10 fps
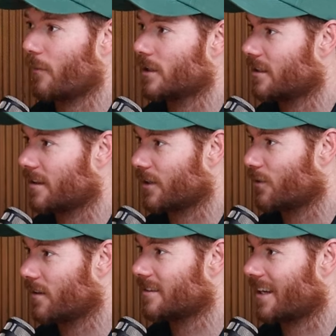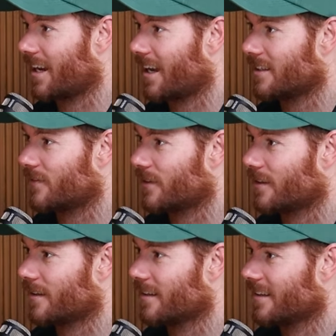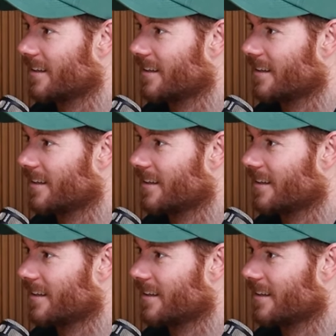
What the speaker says: What do you think? Who are the standouts for you?